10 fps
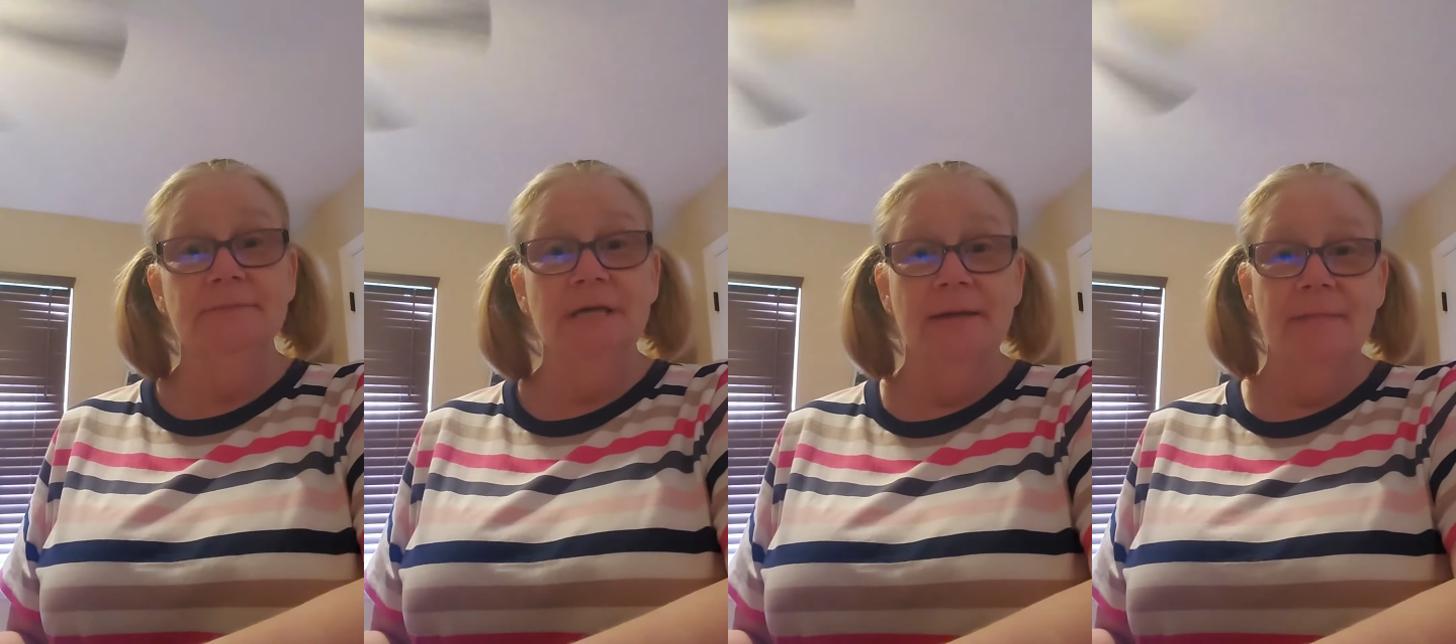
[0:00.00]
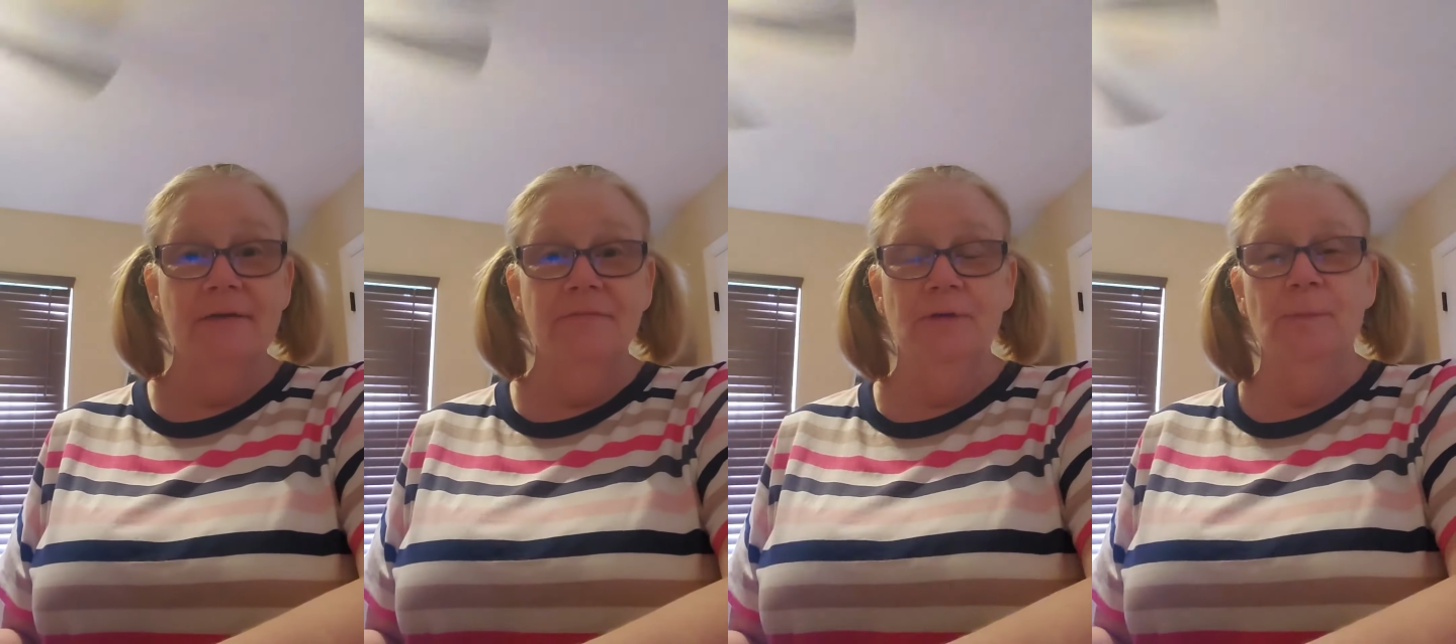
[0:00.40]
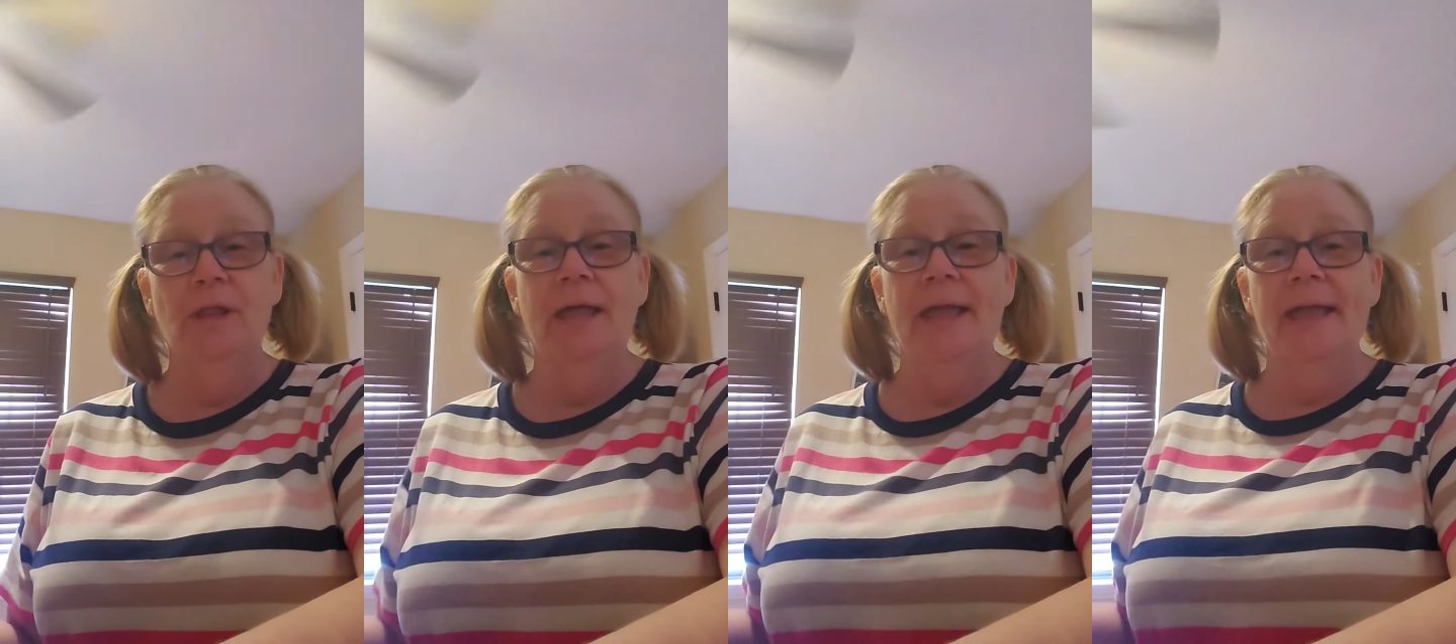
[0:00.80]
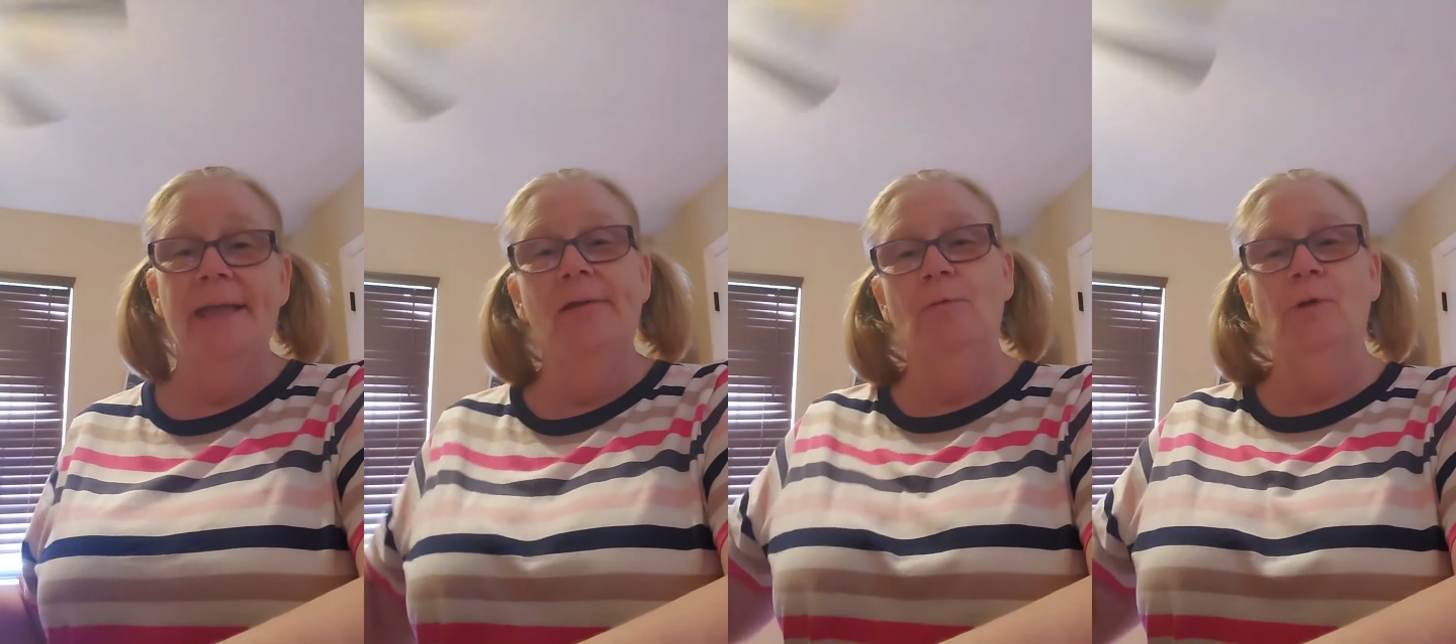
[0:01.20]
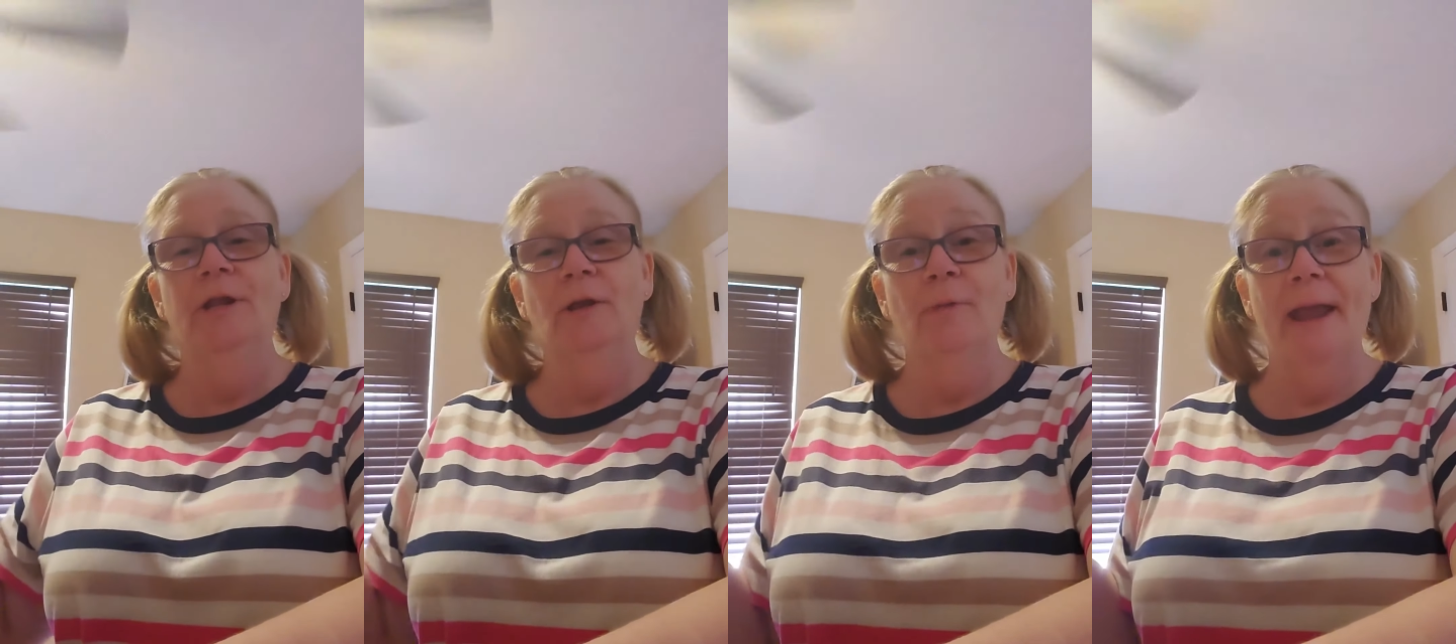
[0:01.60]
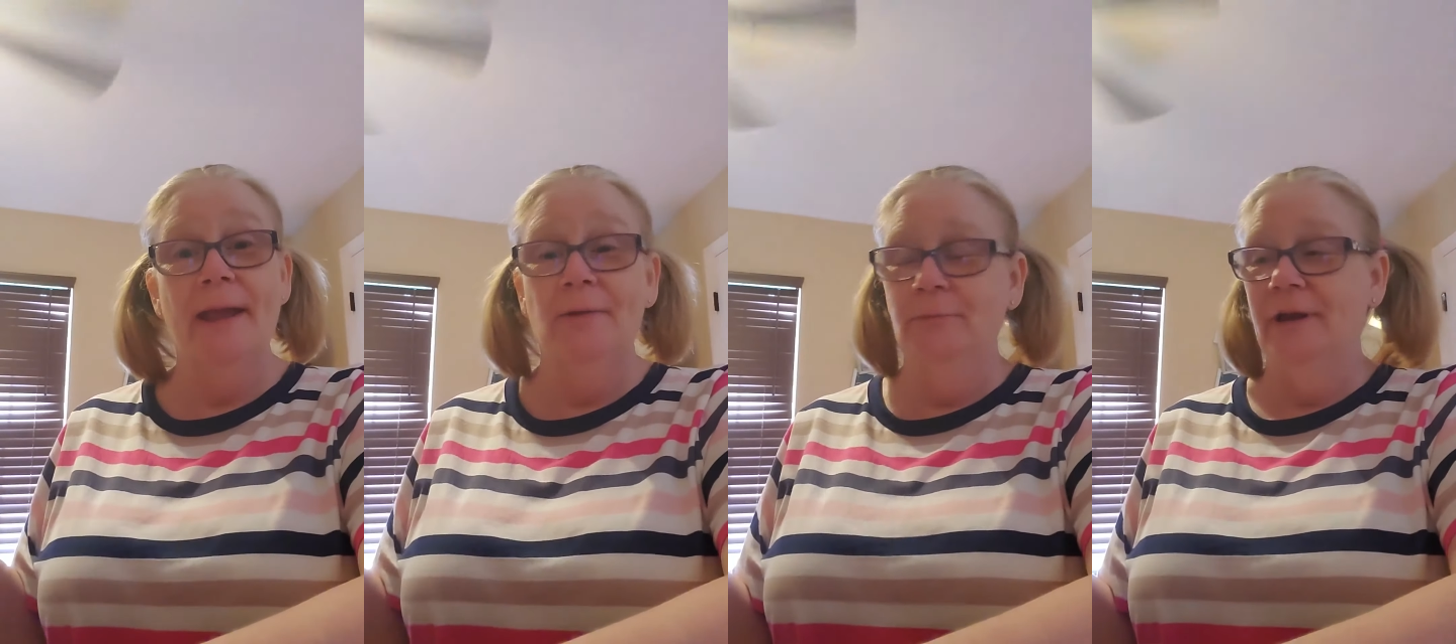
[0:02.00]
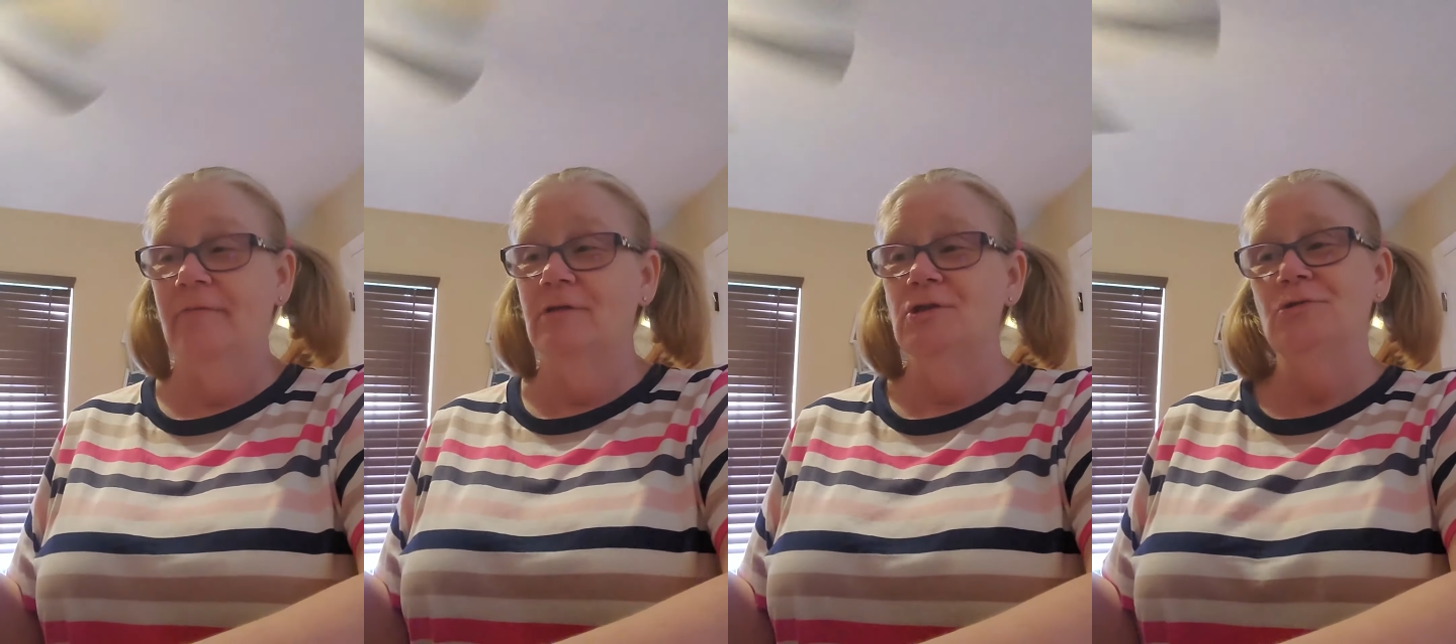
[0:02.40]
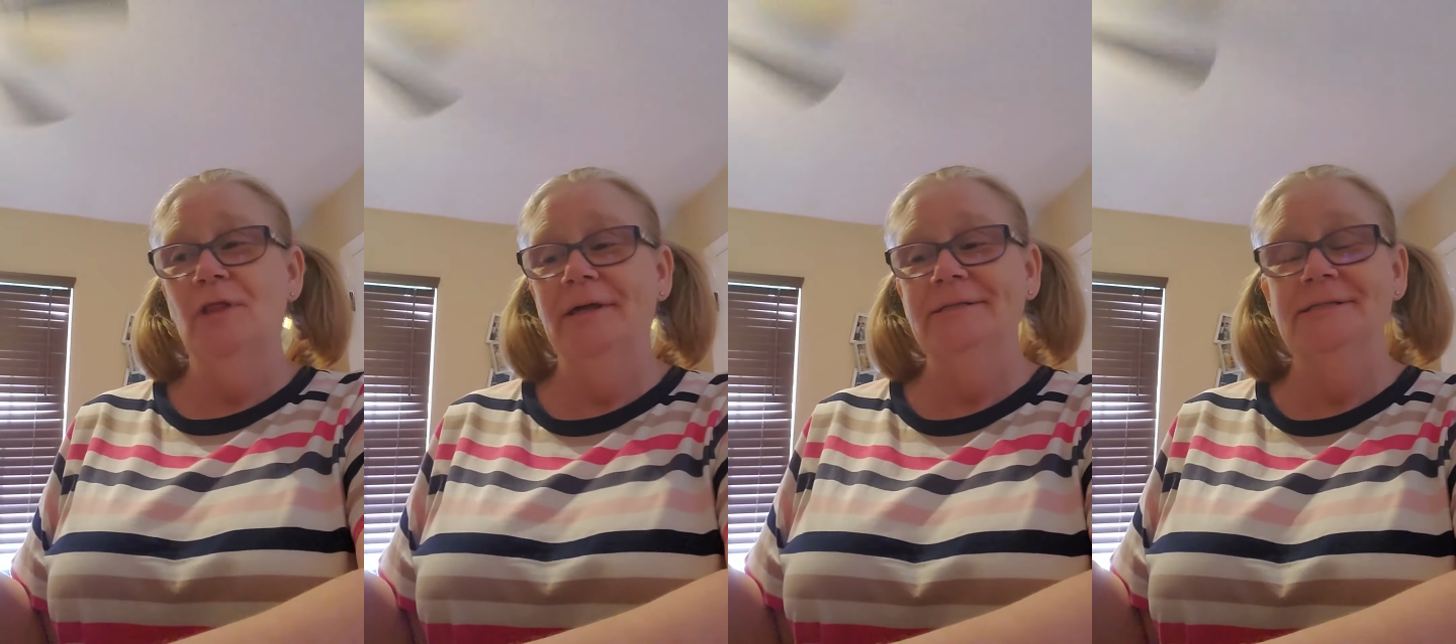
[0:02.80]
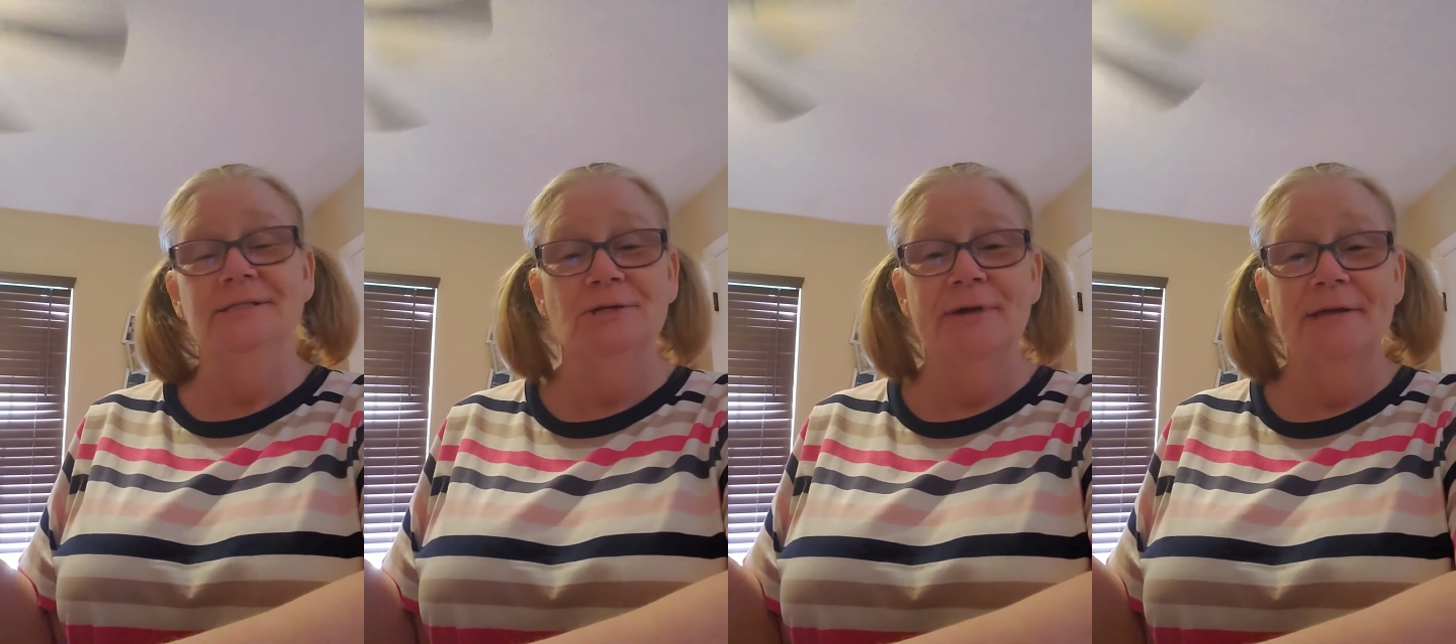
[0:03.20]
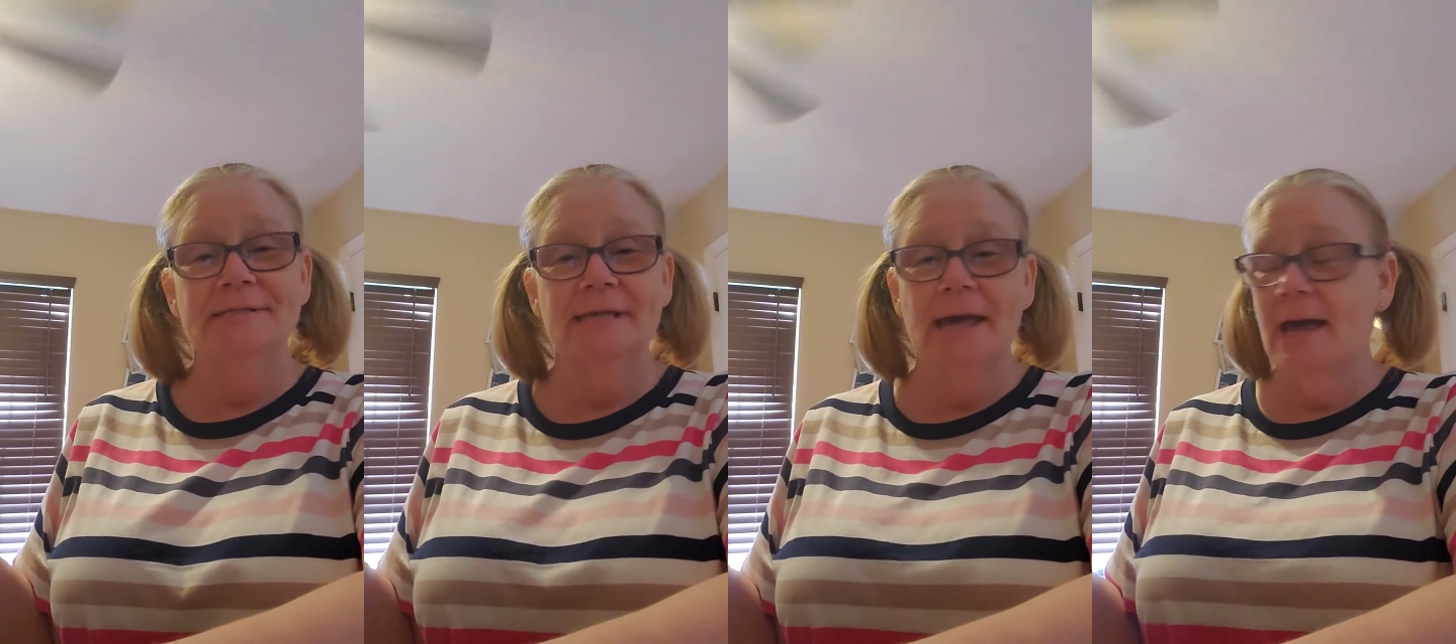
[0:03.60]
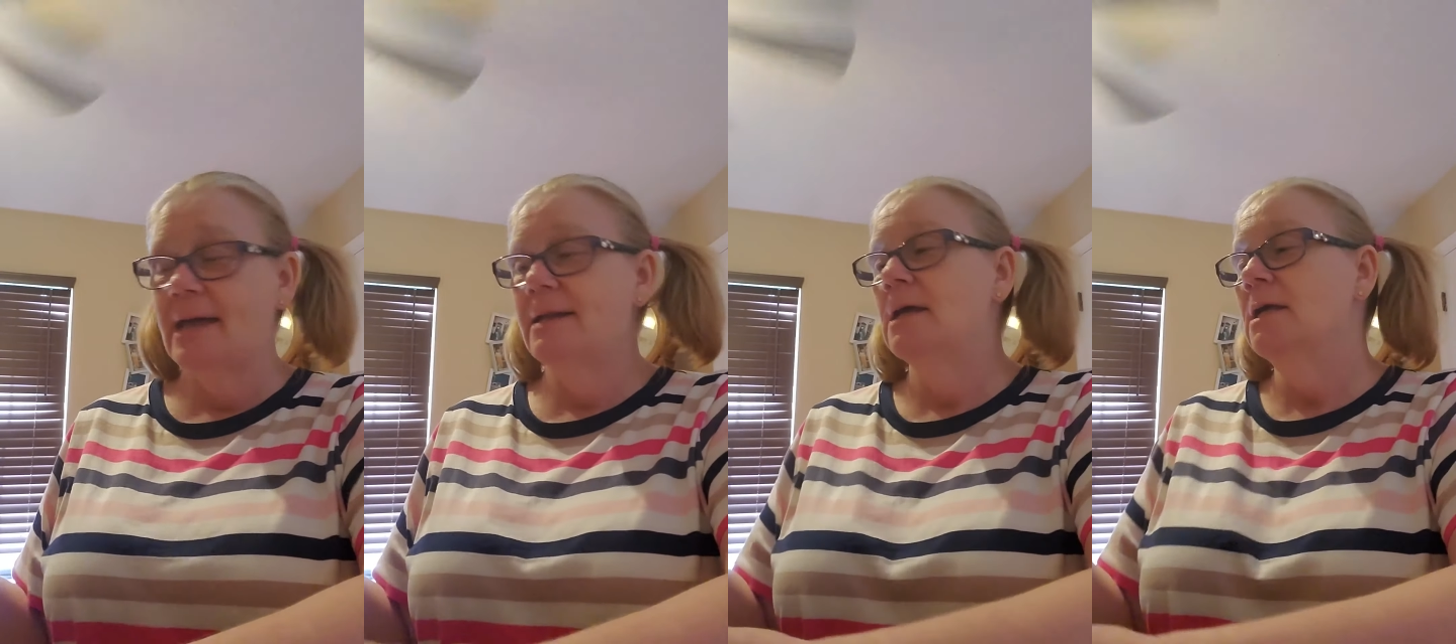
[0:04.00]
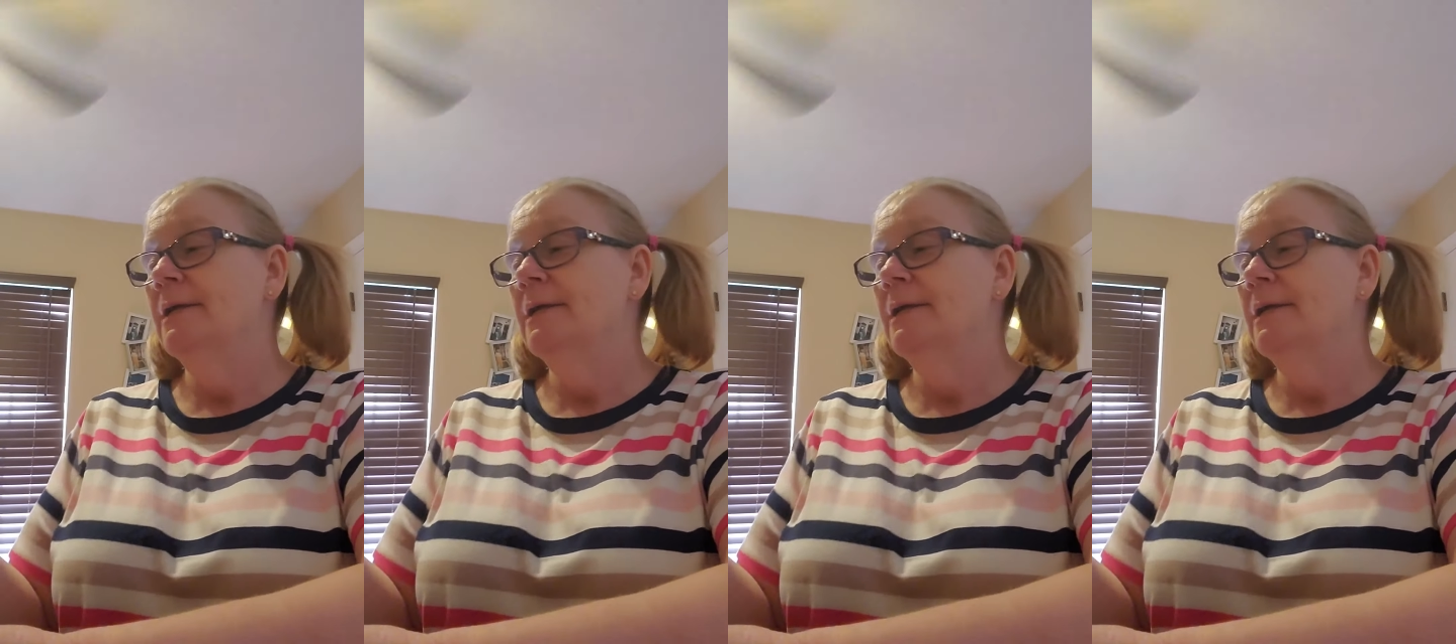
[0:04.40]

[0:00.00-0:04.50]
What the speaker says: some time out there playing, running around, whatever you like to do outside.